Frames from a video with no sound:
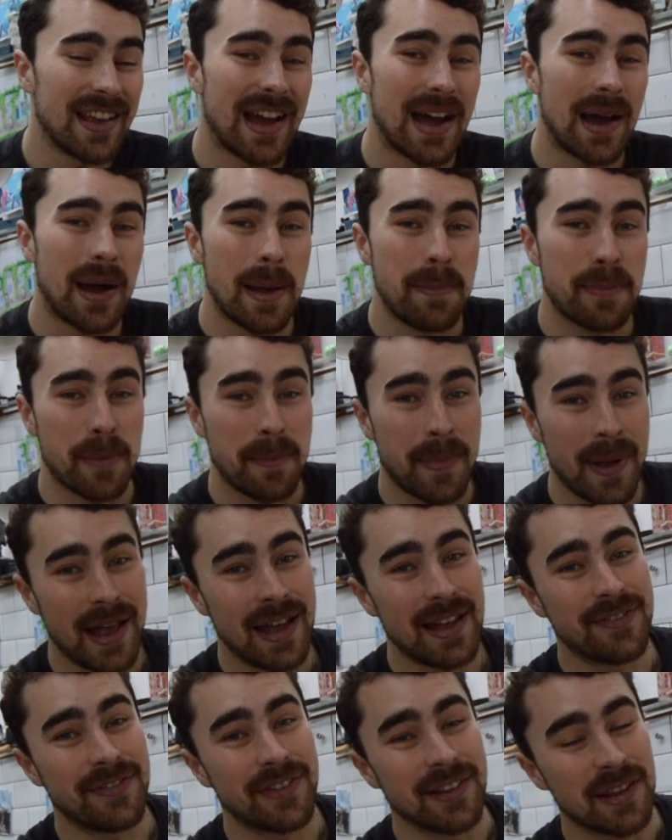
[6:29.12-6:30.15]
how I
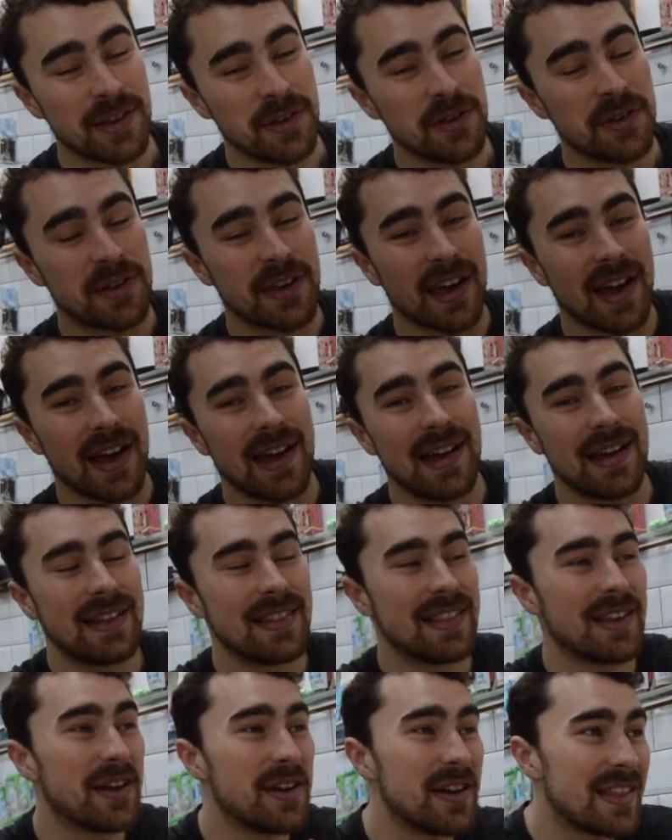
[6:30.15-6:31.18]
prepared for the UCAT.
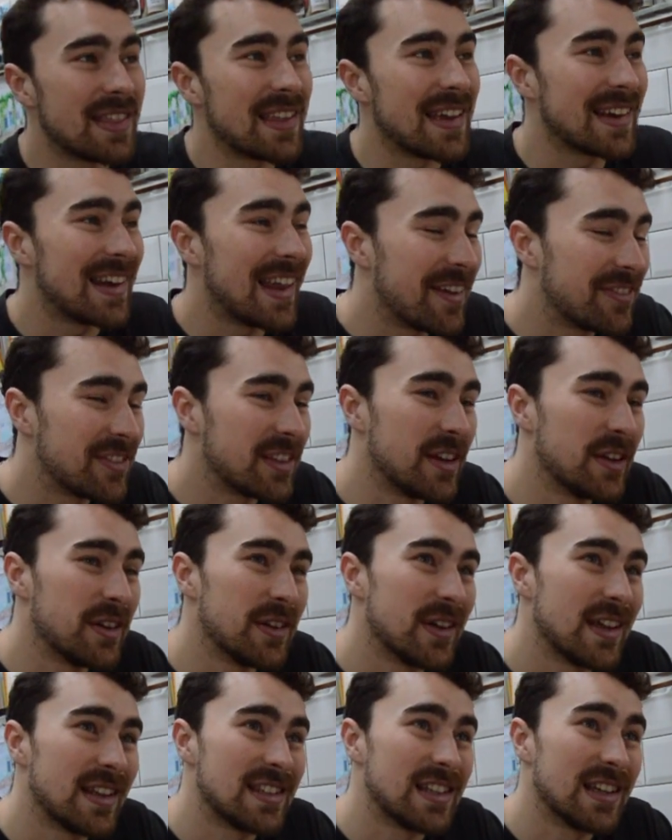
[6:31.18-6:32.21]
The only thing left to do
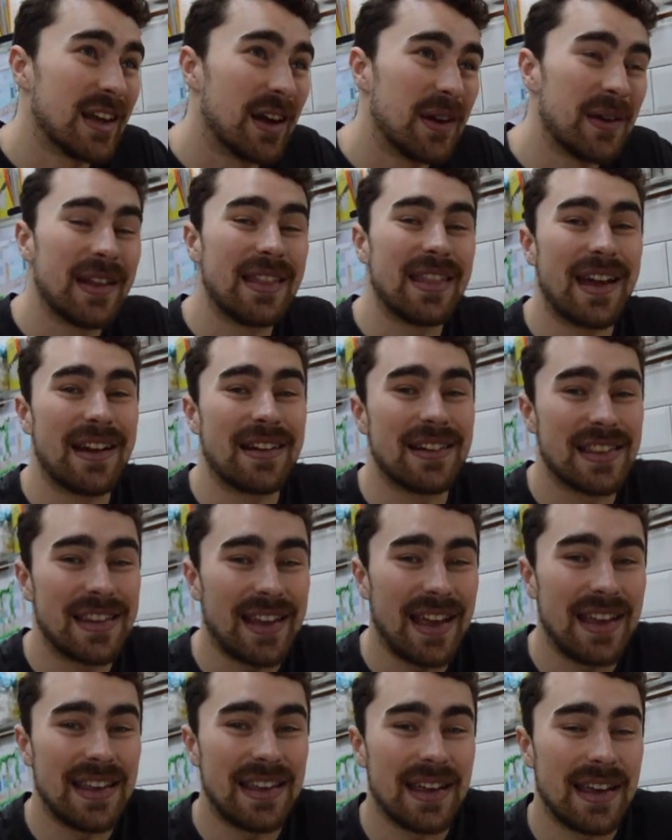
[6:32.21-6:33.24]
is to go in there and
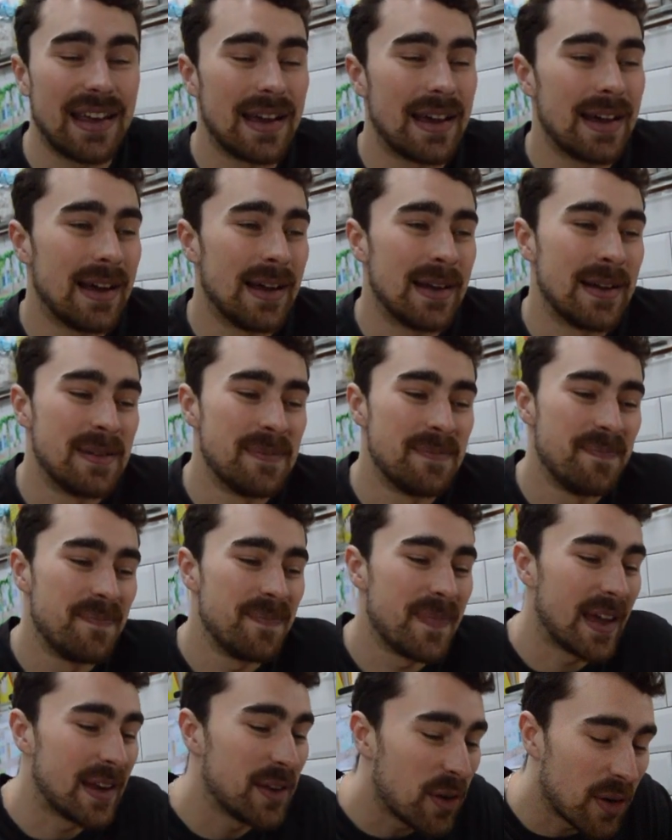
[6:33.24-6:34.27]
take it um,
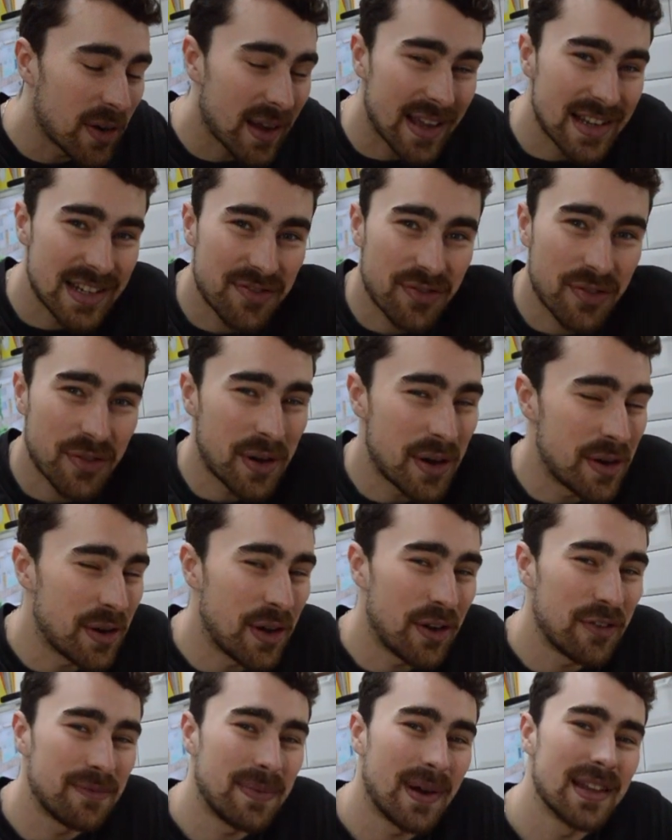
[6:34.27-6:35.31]
and not get thrown
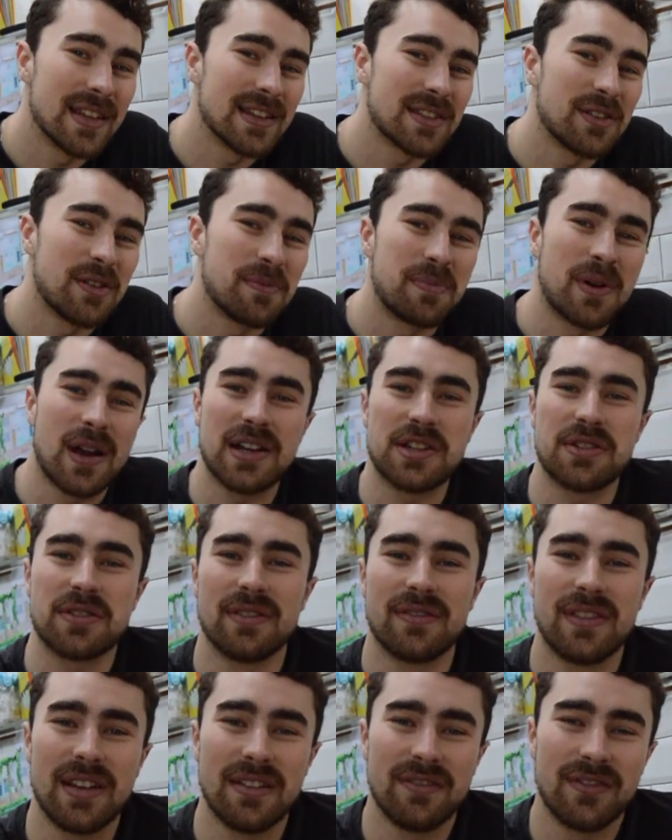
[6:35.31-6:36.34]
off by the sort of pressure
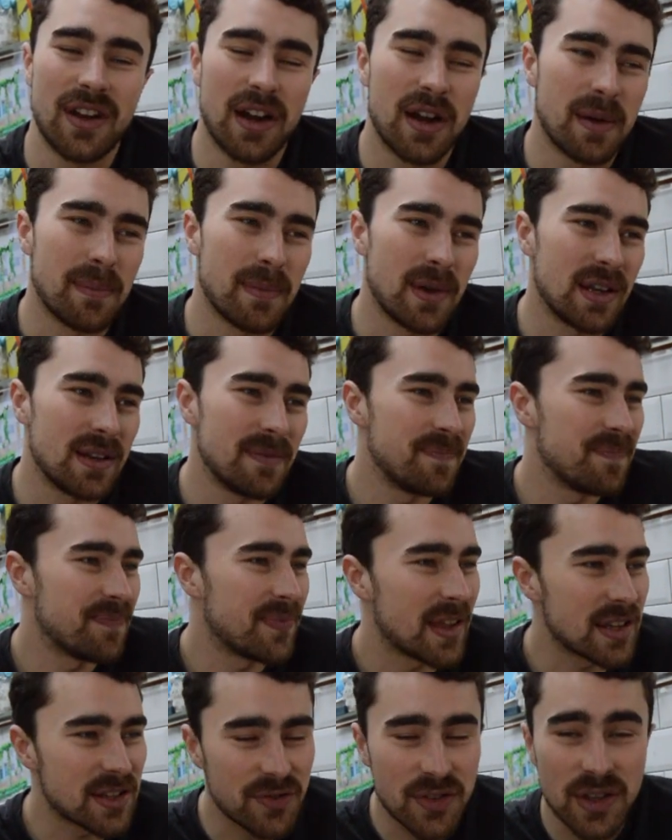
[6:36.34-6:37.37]
of the environment.
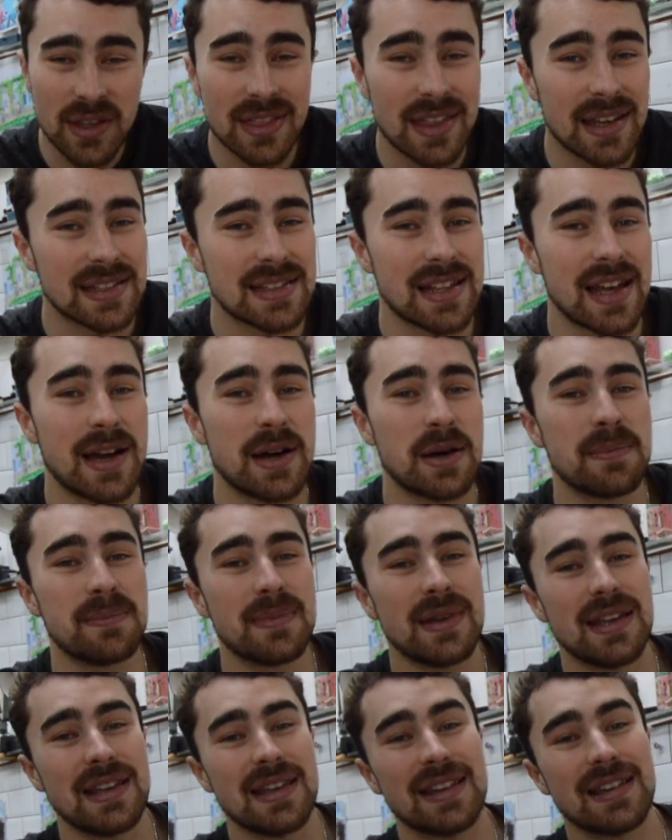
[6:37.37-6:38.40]
There's a few things that helped
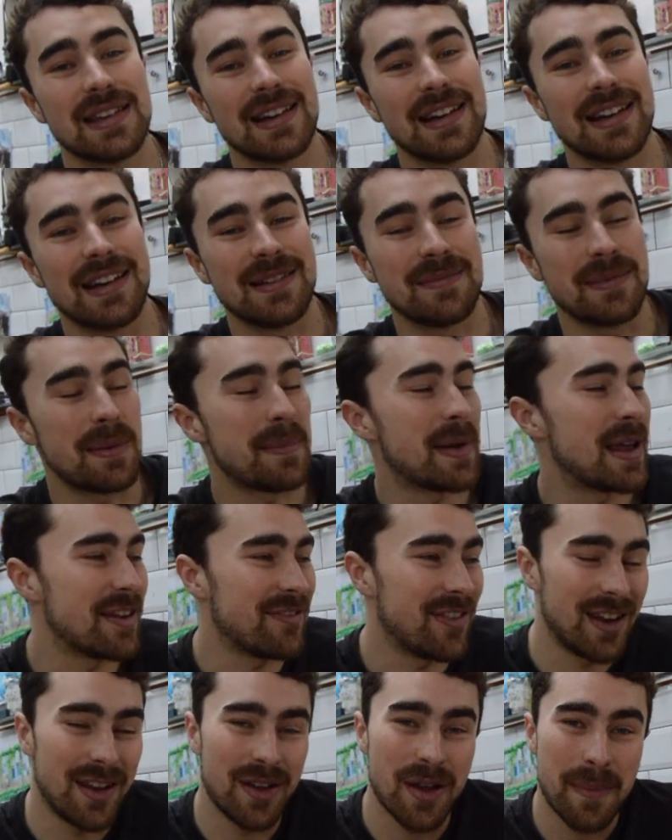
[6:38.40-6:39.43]
me. Um, I made a
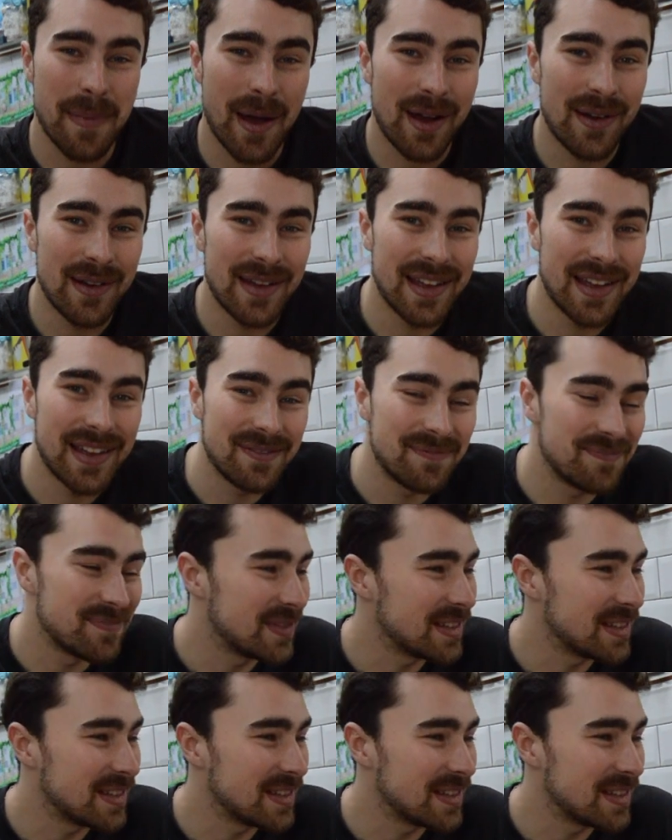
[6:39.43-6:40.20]
video about it.